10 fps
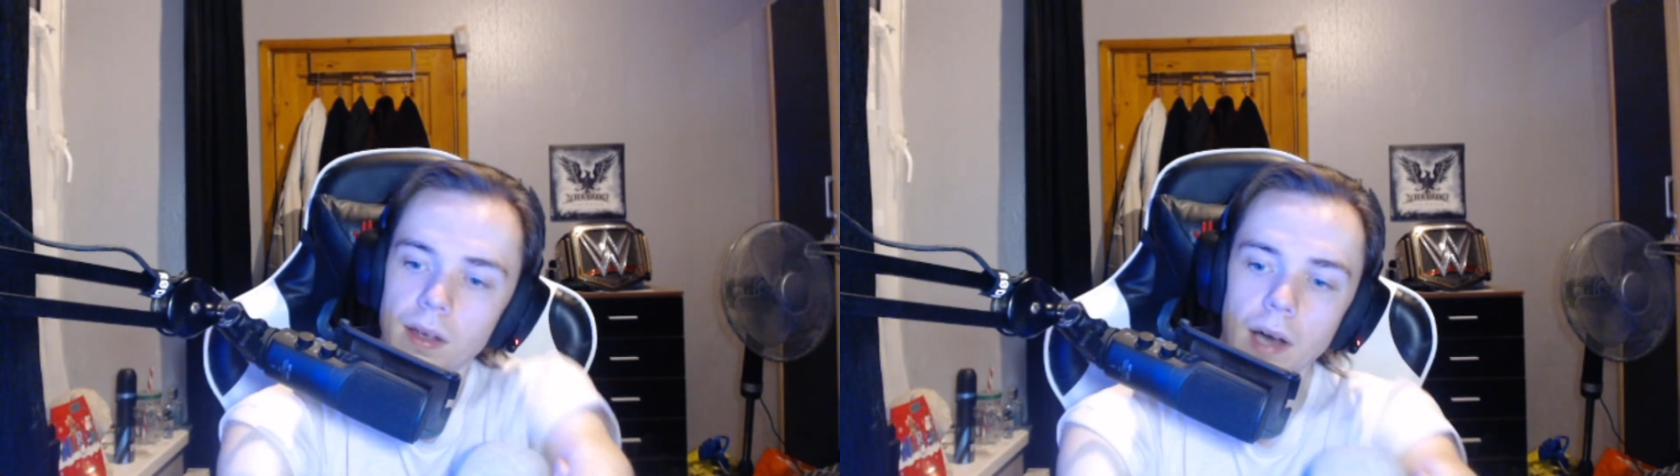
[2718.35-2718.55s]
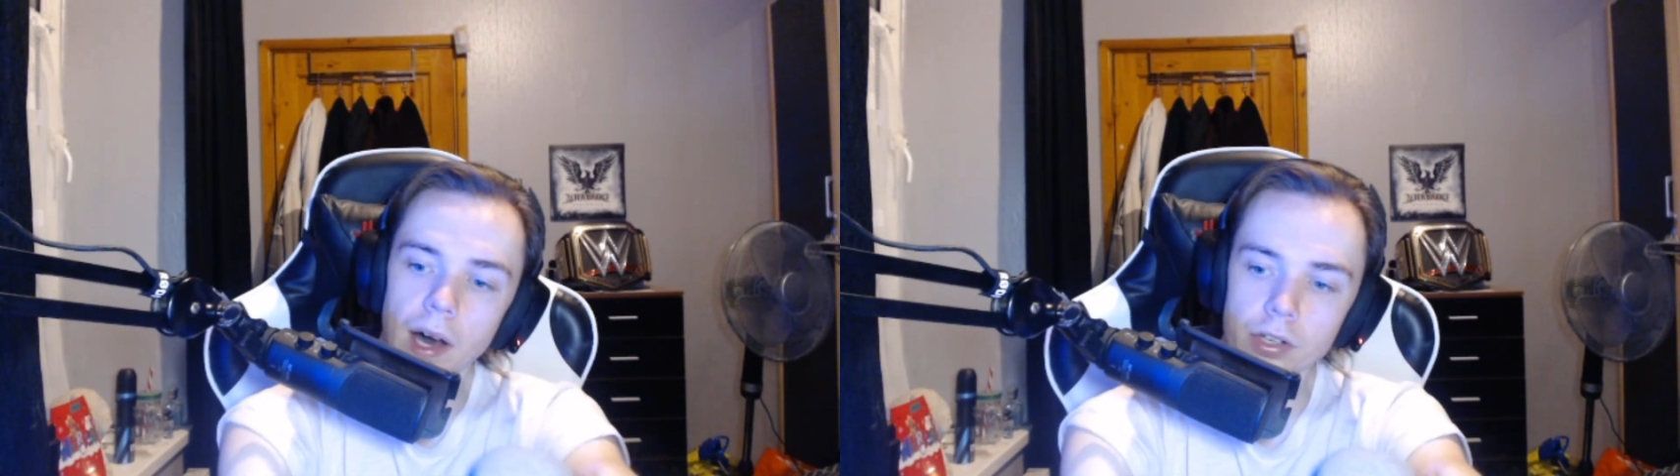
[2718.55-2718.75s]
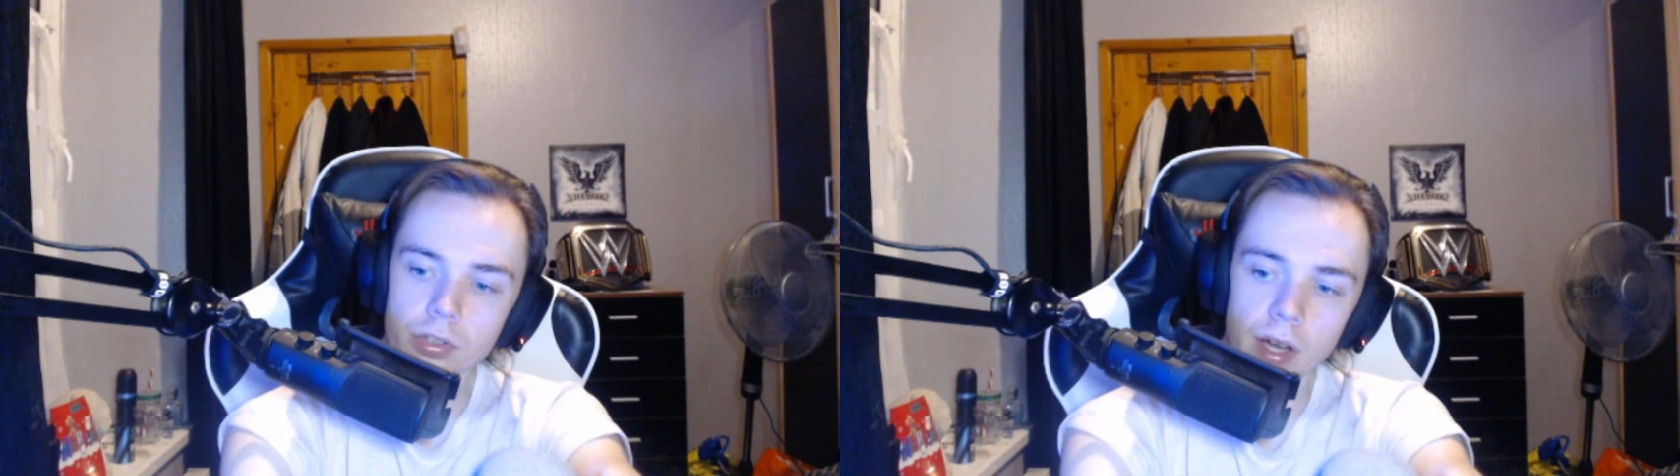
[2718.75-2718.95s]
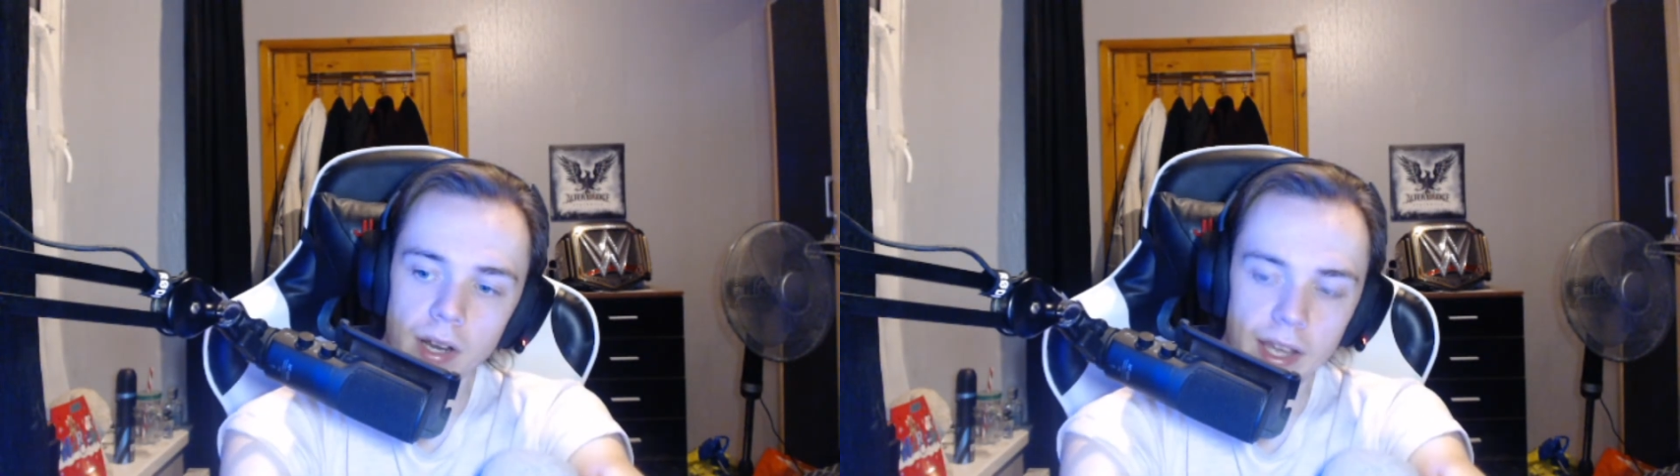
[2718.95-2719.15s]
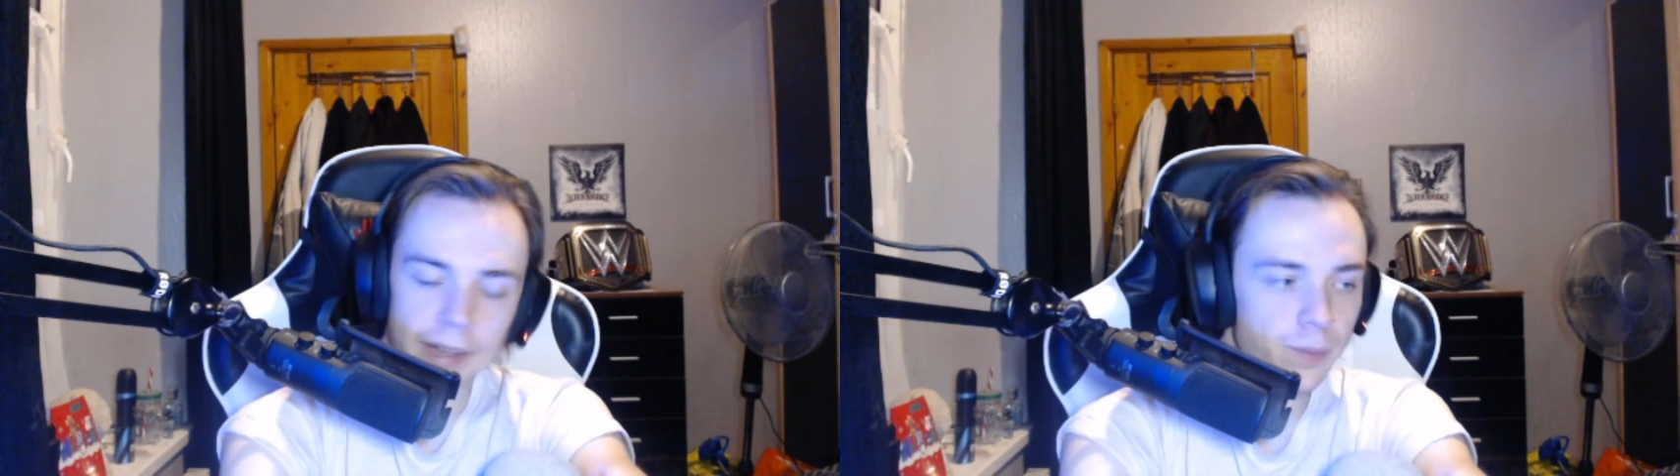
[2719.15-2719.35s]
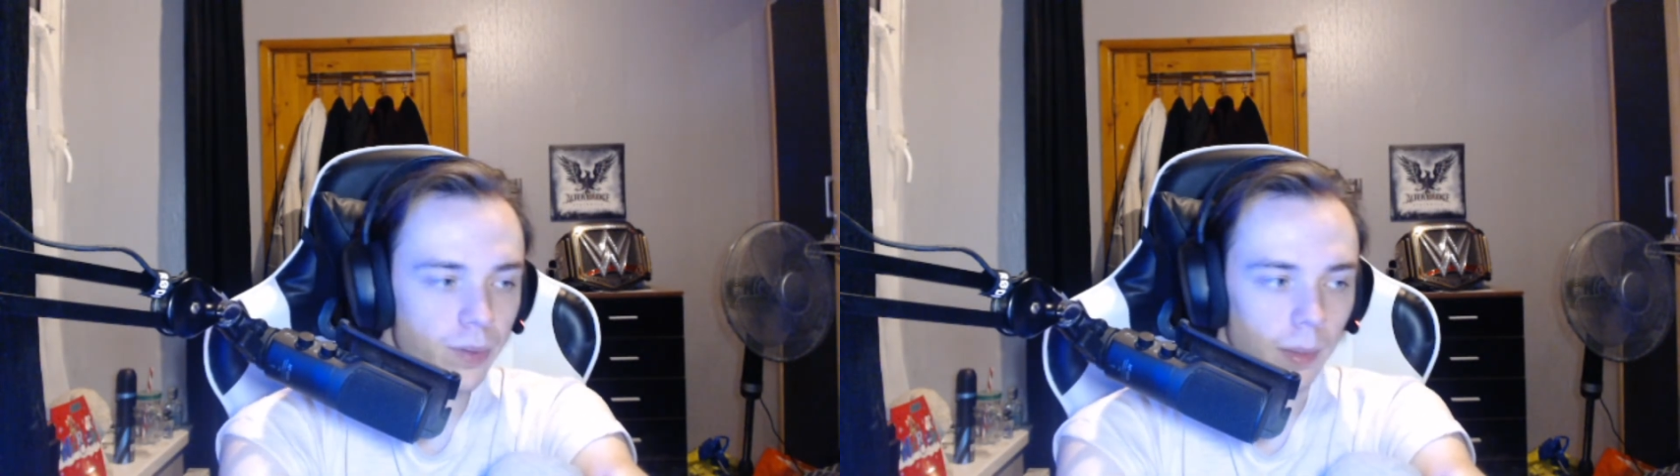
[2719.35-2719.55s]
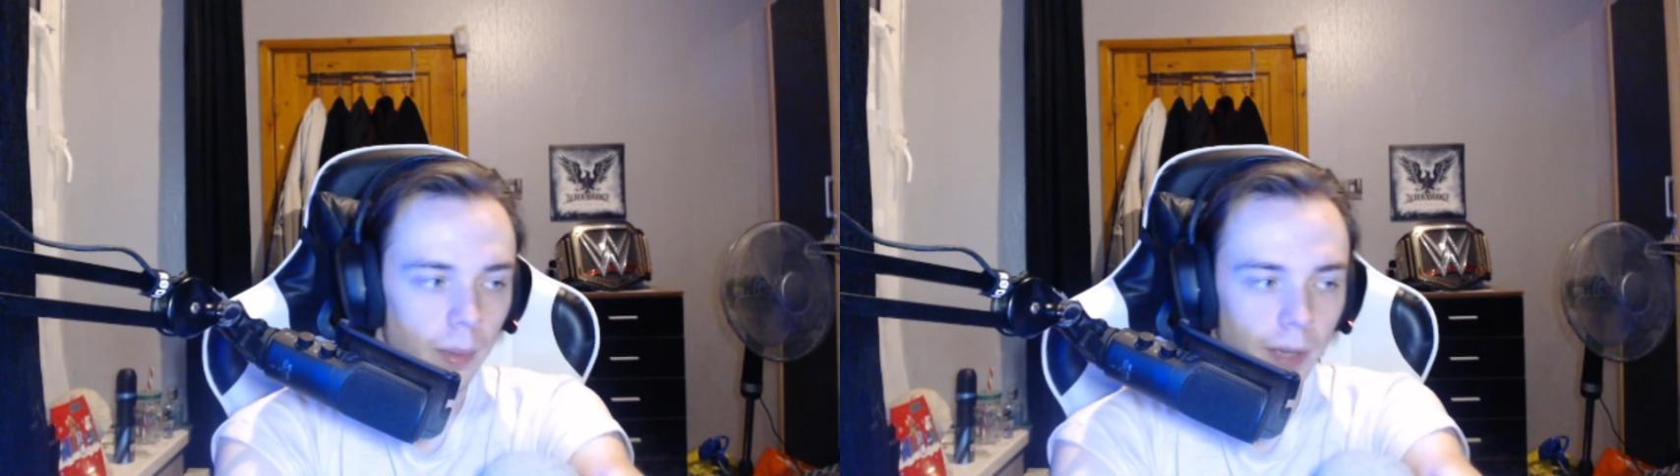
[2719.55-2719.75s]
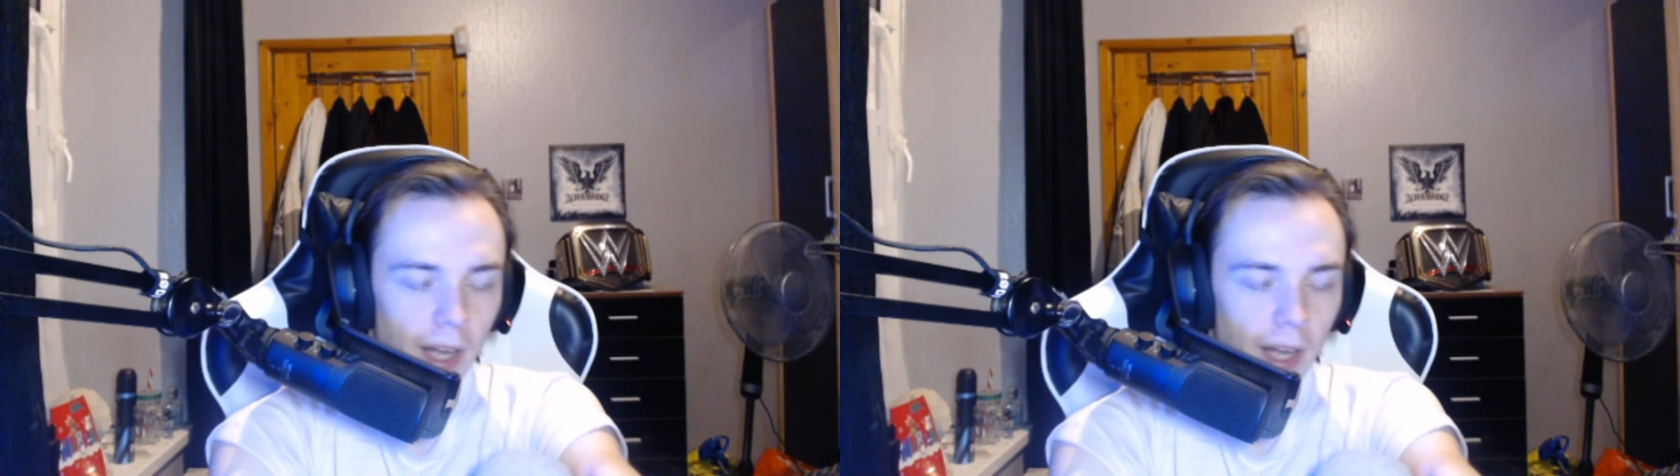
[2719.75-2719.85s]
Andrade is probably...